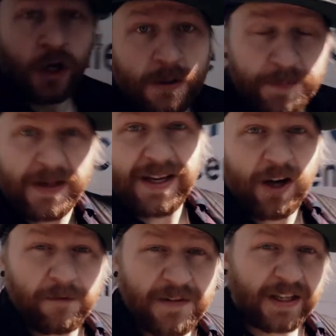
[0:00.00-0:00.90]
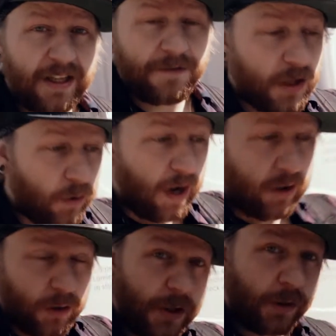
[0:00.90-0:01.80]
Speaking of deadlifts though, I'm
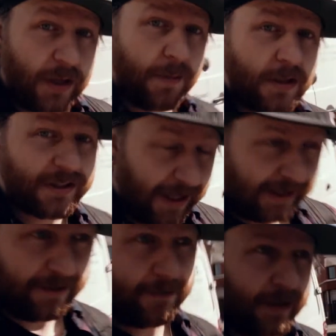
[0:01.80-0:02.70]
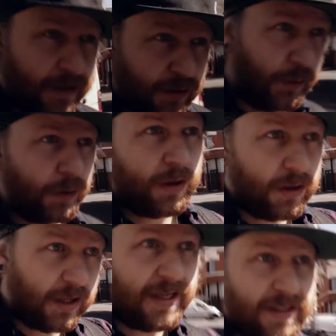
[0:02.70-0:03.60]
going to be doing them slightly differently to
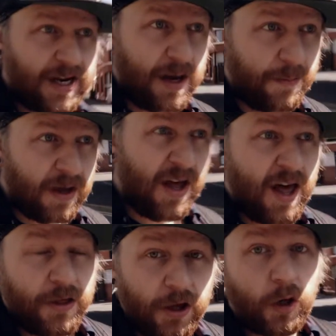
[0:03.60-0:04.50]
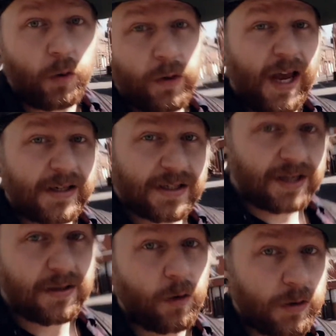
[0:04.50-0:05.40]
last time. They're the only
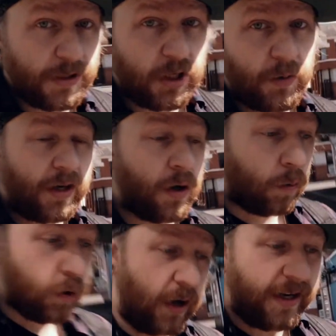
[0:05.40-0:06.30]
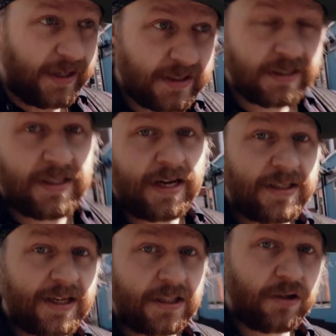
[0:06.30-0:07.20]
exercise I'm going to be doing where it is 10
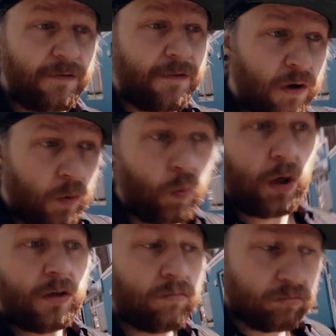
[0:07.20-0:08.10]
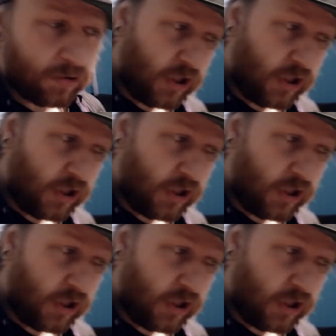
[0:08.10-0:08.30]
sets of 1